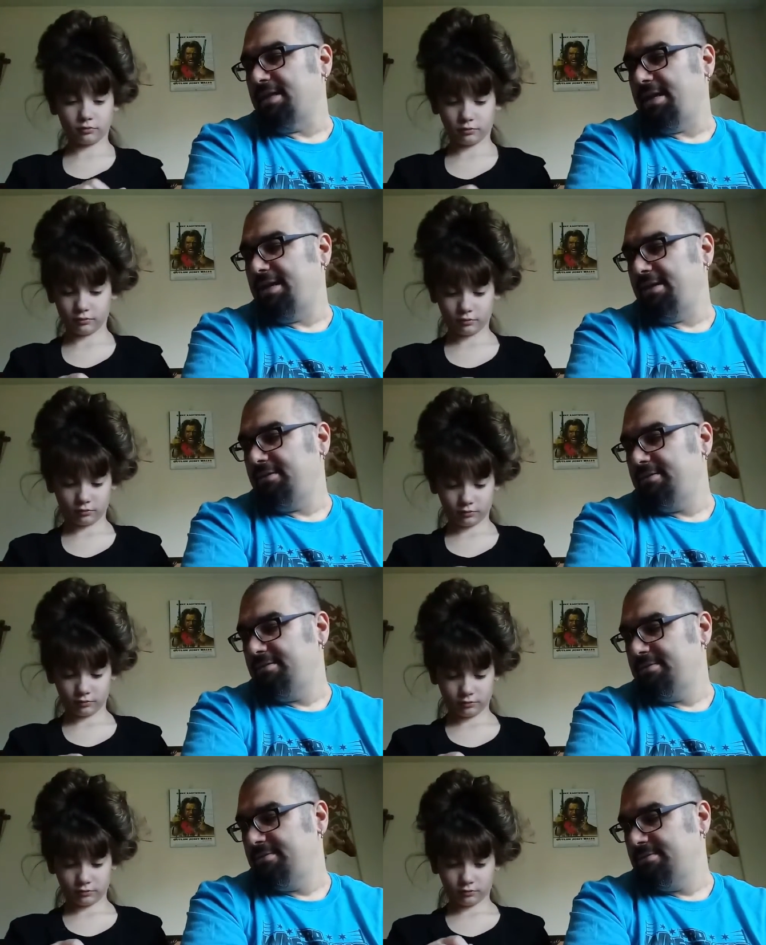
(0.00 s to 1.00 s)
Speaker 1: the side, Hale.
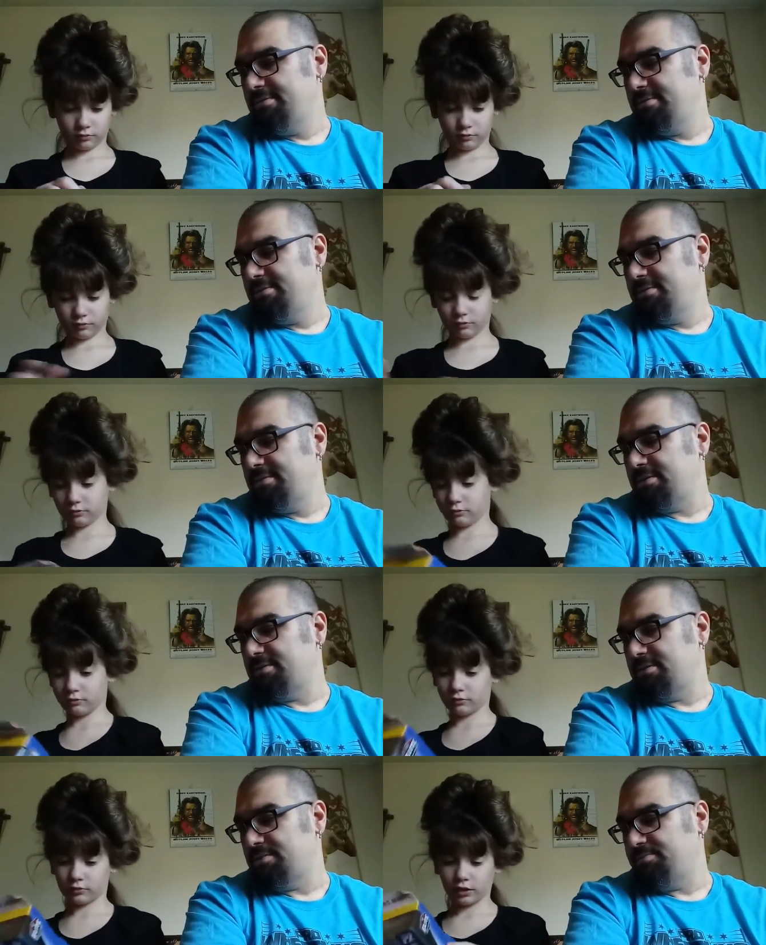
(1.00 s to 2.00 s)

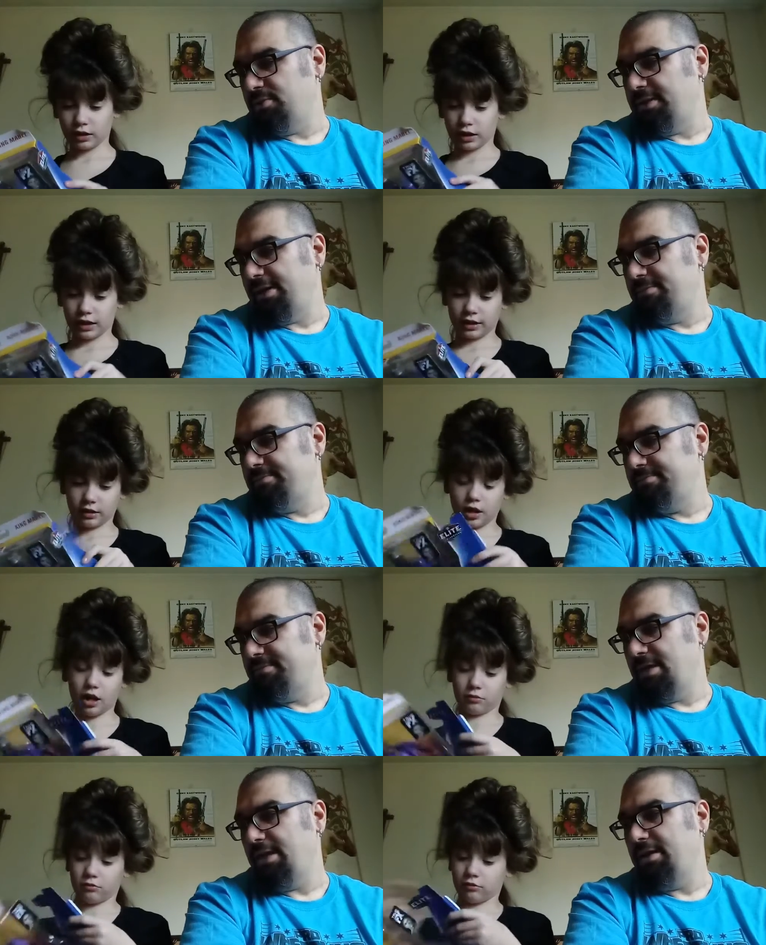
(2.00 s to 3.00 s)
Just just pull it out.
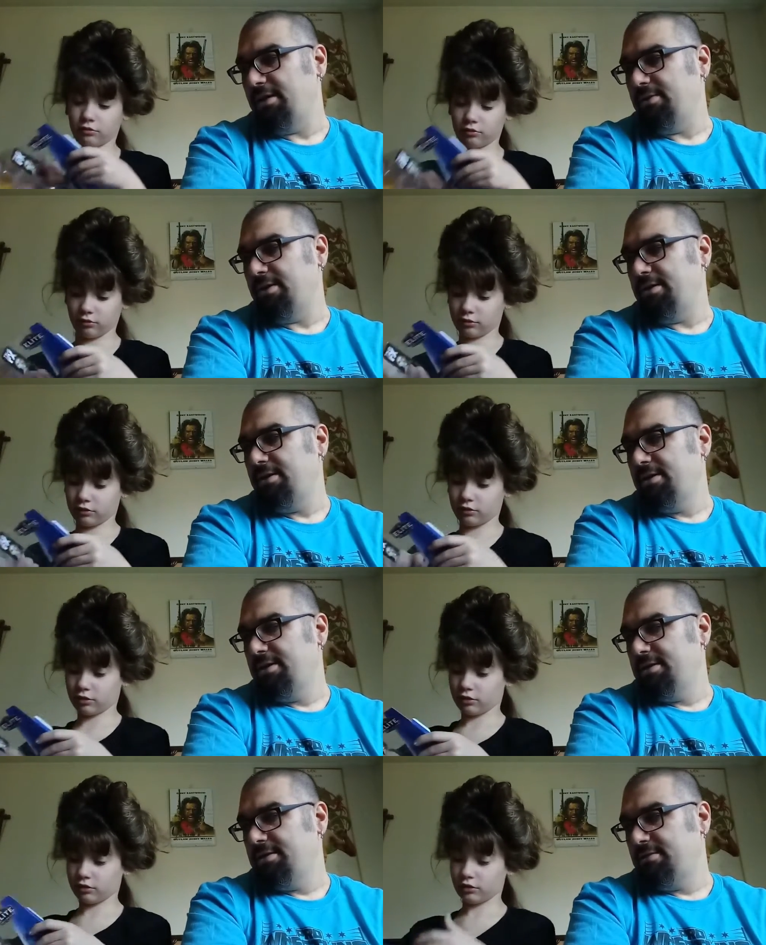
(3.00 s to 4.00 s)
Oh. There you go. Good.
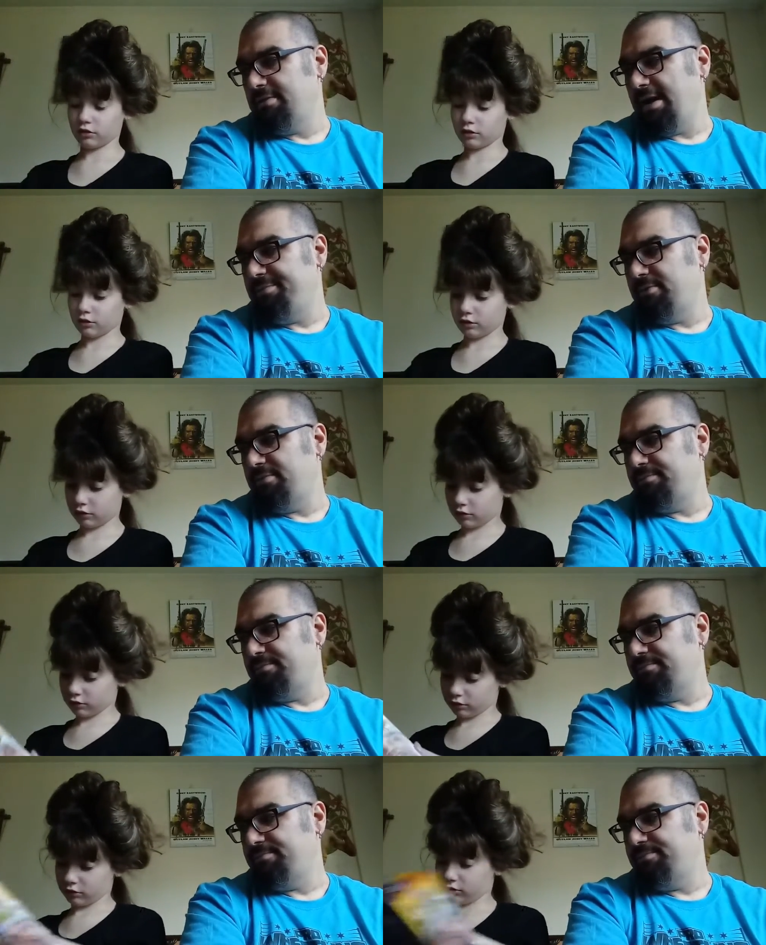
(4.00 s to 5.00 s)
Grab and
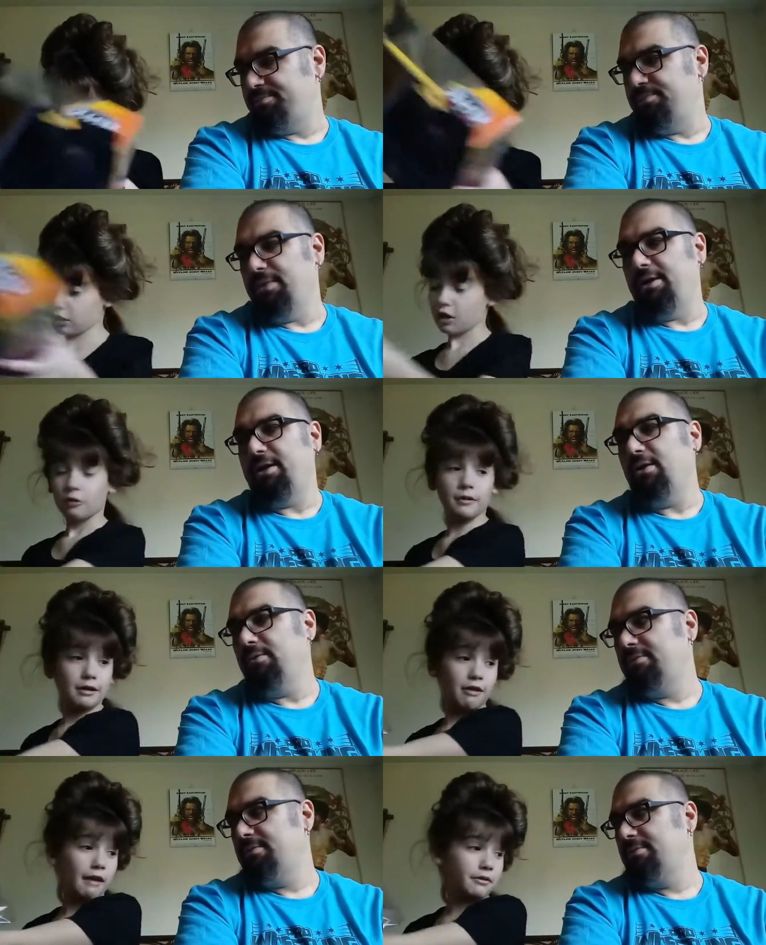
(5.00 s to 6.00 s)
there you
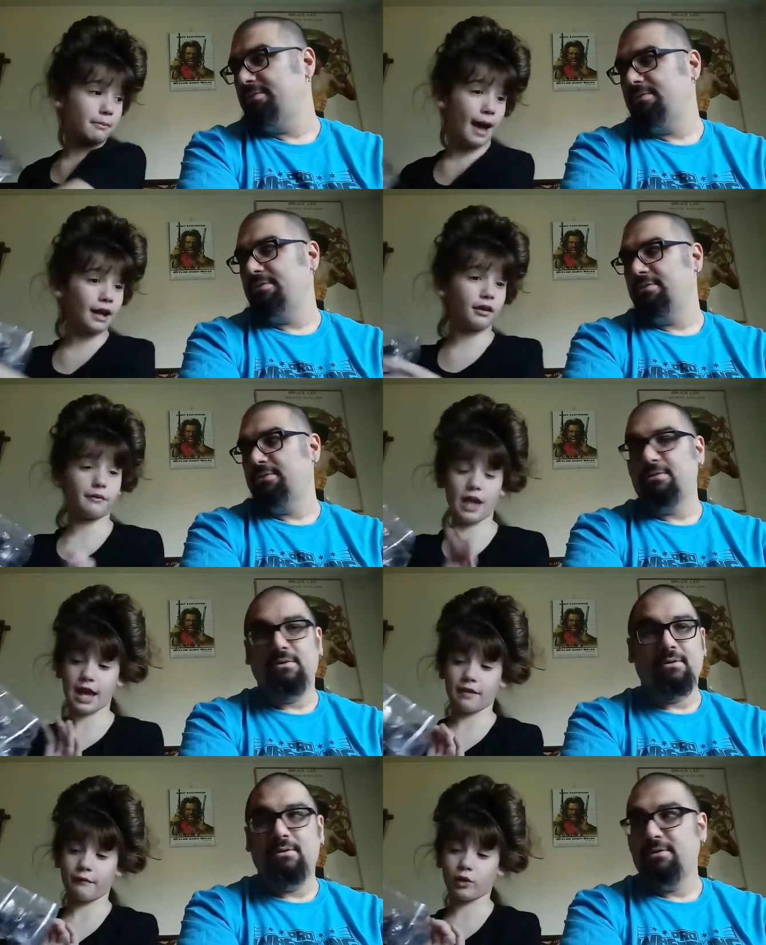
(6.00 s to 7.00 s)
go. So you
Speaker 2: have the bag of
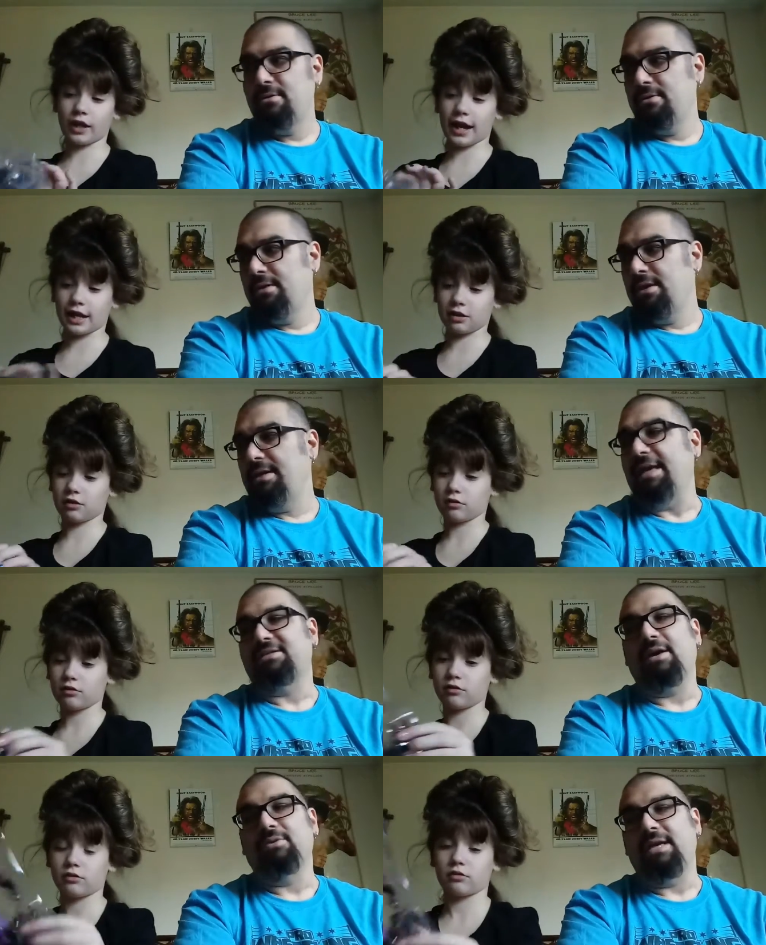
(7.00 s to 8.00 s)
the for the hands.
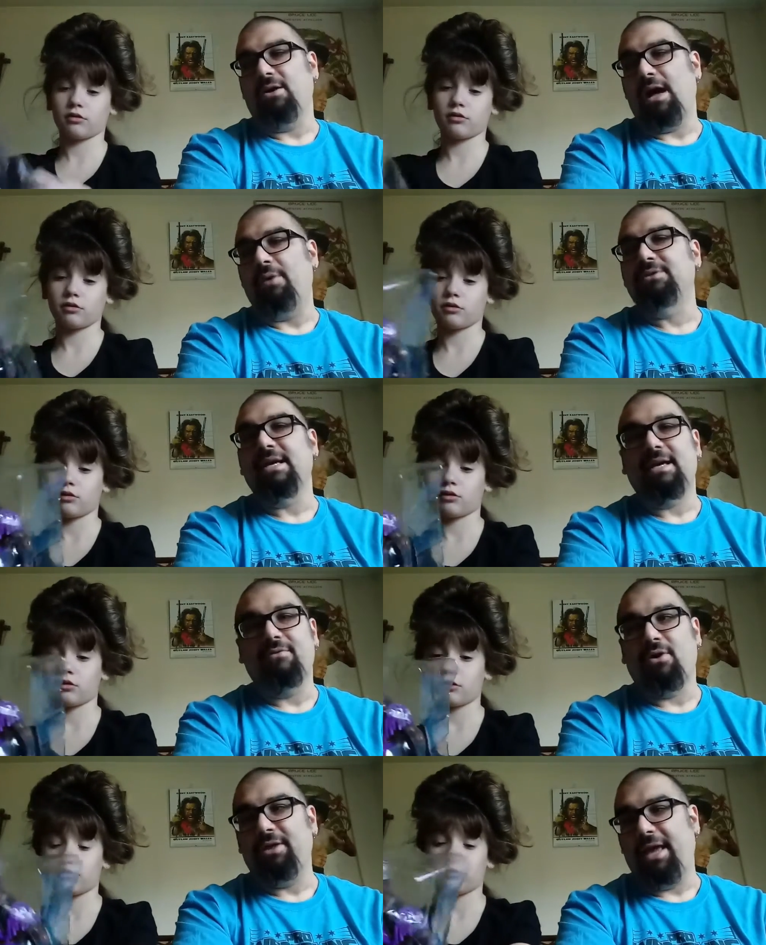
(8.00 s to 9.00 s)
Speaker 1: Yes, I will take. I will take
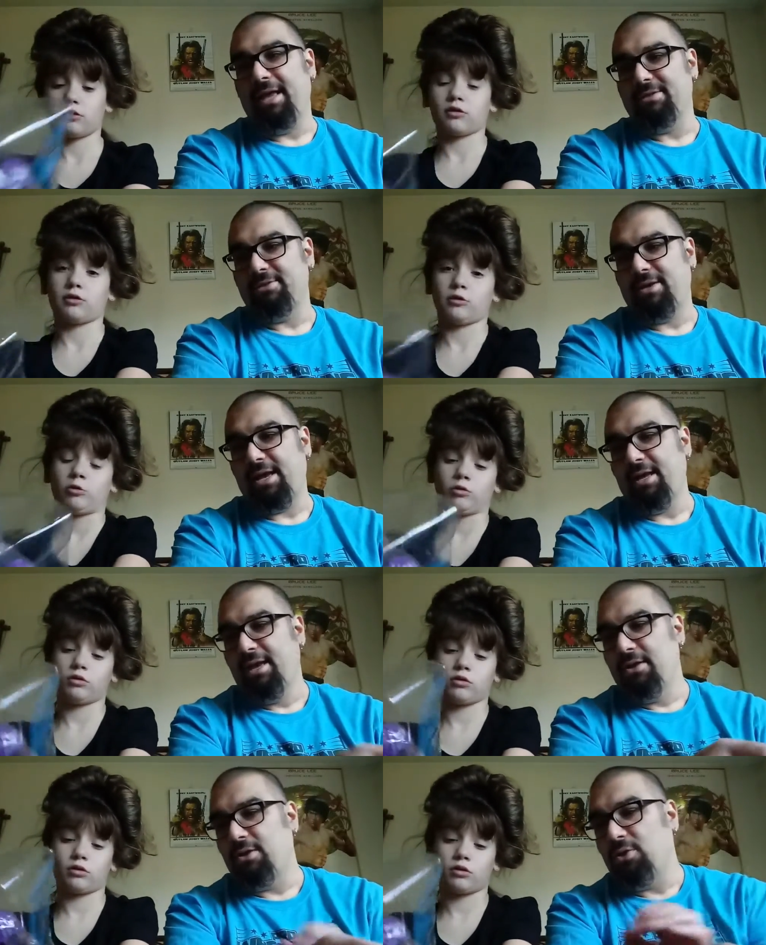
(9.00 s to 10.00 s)
care of all the hands. Okay.
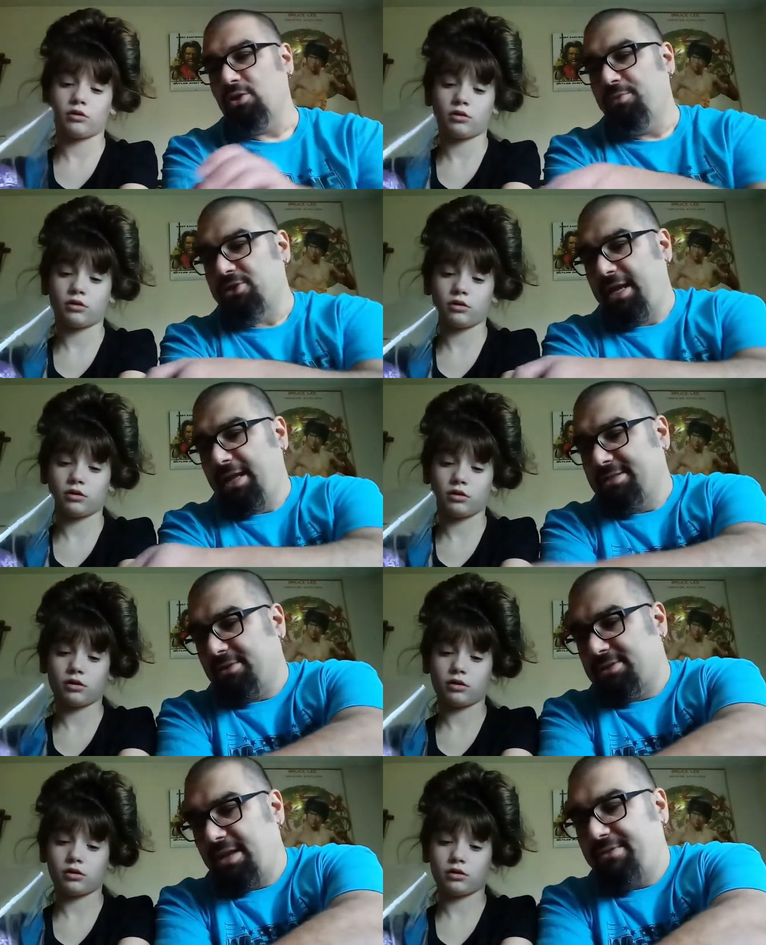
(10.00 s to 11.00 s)
Now don't don't push the
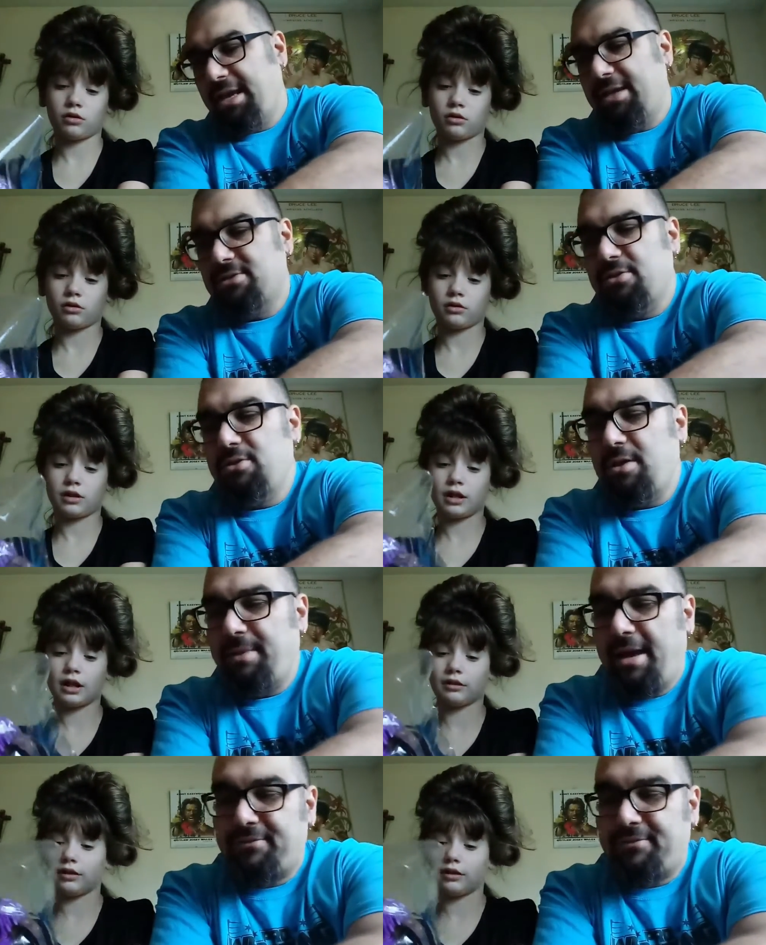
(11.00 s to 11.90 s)
hands out. Save the hands. I'll do them